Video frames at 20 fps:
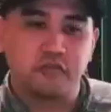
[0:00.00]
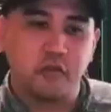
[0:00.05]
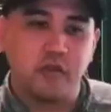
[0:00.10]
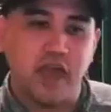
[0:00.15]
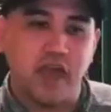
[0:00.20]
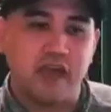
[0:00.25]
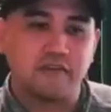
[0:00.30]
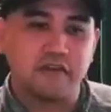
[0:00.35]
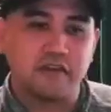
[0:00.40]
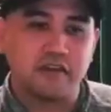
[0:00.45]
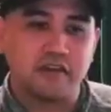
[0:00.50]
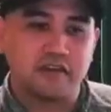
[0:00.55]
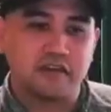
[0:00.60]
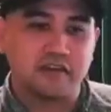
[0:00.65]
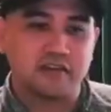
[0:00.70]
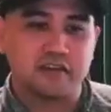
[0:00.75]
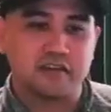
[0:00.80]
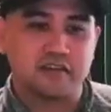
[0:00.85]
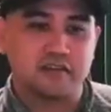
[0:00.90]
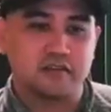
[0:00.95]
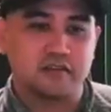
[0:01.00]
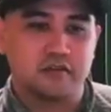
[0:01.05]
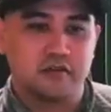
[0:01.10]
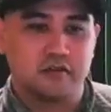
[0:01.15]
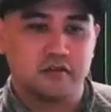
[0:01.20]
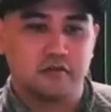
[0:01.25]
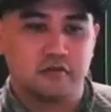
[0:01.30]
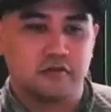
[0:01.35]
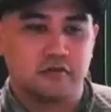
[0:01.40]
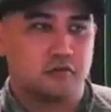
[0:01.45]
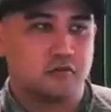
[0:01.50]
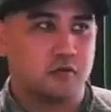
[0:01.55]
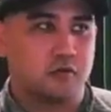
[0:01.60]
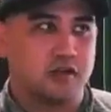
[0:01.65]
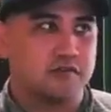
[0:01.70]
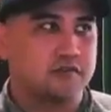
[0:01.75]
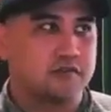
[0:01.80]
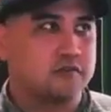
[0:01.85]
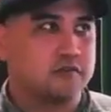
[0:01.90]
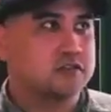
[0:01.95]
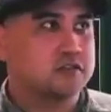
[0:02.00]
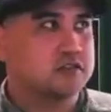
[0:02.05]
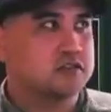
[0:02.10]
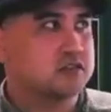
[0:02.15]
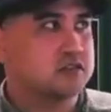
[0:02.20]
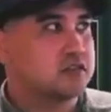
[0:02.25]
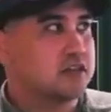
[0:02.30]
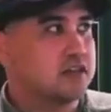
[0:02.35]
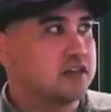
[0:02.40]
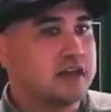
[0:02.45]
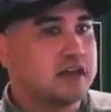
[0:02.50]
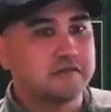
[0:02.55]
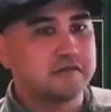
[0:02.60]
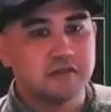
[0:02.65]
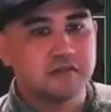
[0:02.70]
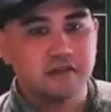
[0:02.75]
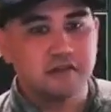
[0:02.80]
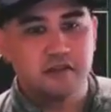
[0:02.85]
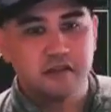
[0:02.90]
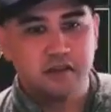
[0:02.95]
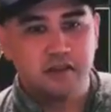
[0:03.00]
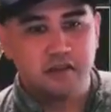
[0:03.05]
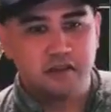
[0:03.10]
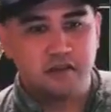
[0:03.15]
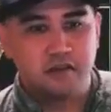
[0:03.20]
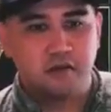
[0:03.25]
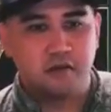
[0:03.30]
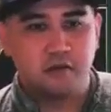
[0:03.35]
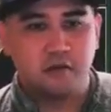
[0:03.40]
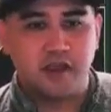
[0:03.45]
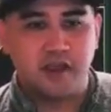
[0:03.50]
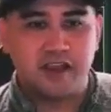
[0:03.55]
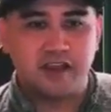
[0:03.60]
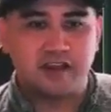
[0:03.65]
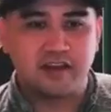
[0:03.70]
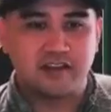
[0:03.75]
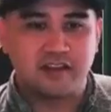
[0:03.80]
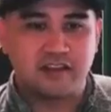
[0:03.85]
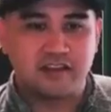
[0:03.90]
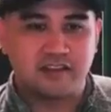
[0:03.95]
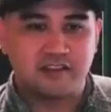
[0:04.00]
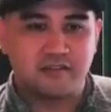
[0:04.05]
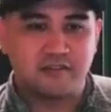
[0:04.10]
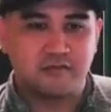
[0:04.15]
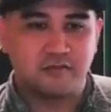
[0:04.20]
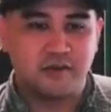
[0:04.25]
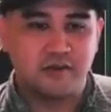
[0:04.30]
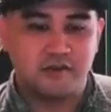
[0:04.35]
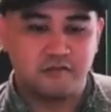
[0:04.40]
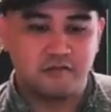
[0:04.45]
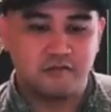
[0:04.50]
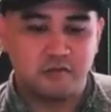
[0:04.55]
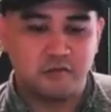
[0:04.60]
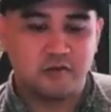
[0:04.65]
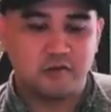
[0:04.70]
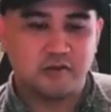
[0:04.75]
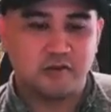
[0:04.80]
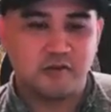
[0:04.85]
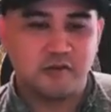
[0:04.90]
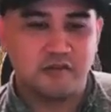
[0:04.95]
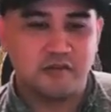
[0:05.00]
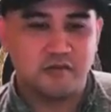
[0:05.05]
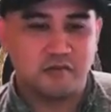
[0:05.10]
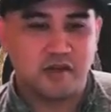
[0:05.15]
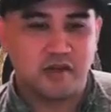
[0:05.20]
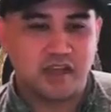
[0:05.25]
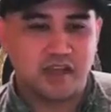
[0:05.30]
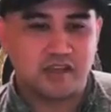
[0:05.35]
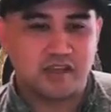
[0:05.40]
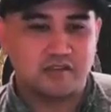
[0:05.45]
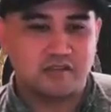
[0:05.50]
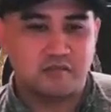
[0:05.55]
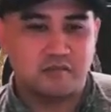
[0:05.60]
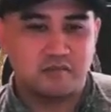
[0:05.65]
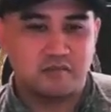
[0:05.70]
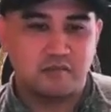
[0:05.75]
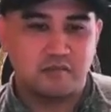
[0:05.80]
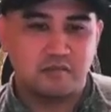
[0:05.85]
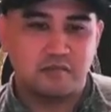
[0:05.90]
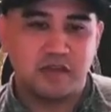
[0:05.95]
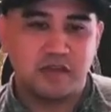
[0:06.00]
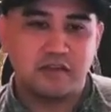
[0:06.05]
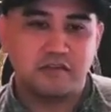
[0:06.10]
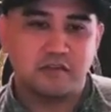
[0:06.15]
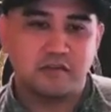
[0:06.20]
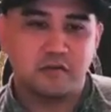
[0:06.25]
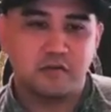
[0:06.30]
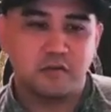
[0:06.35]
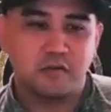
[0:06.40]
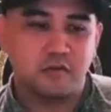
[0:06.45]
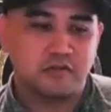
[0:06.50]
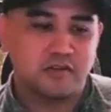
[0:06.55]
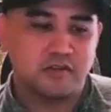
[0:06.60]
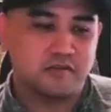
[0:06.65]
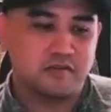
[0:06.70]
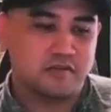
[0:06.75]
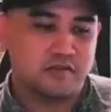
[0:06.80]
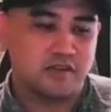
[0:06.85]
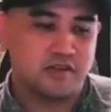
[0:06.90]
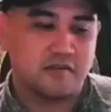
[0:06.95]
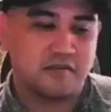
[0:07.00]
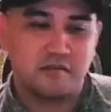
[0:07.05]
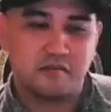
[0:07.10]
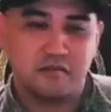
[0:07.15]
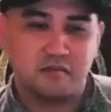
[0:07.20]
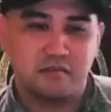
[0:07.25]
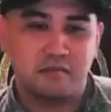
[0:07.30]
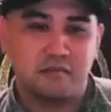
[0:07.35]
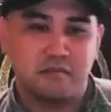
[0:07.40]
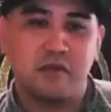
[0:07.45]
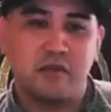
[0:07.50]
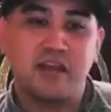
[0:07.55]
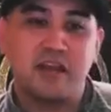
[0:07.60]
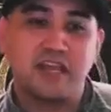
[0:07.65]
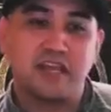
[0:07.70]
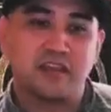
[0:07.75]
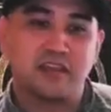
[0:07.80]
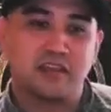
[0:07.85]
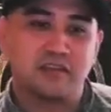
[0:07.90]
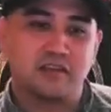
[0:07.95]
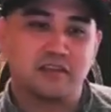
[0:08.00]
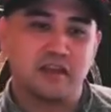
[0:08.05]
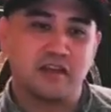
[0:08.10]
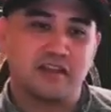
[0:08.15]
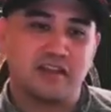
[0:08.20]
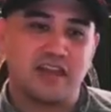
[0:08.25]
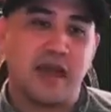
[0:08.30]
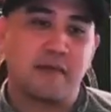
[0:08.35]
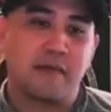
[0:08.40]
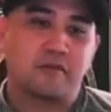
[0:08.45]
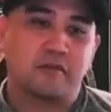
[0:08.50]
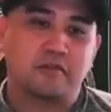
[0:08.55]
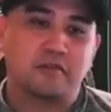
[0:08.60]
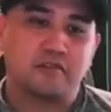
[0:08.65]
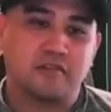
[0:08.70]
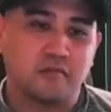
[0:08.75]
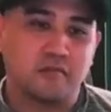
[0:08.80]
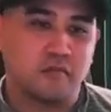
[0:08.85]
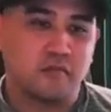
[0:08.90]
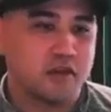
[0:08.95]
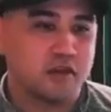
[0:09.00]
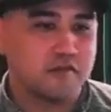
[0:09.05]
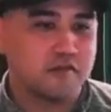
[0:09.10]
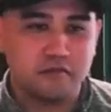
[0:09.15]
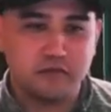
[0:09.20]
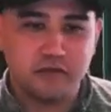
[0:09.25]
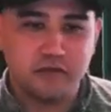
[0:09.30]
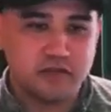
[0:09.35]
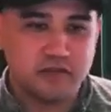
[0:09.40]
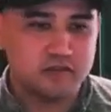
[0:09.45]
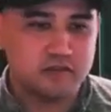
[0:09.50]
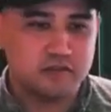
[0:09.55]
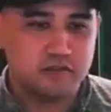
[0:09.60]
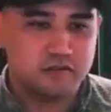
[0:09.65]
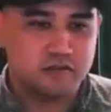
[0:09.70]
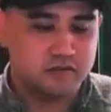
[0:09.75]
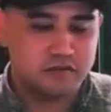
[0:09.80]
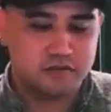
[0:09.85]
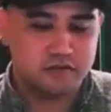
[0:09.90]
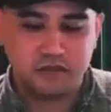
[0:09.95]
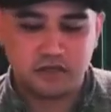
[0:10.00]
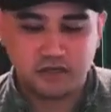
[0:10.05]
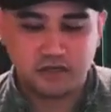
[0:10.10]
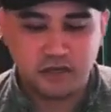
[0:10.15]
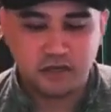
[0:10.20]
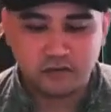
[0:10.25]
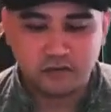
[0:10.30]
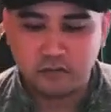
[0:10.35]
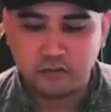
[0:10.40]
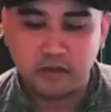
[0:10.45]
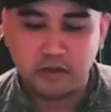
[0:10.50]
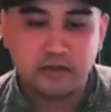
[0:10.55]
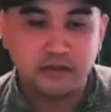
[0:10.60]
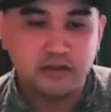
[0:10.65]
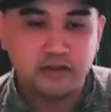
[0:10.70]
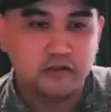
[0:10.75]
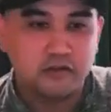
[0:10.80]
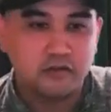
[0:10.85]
heavy, and like, what if you just took the left, right? And like, what if we weren't driven by pentacles and money and capitalism? What if we took another abundant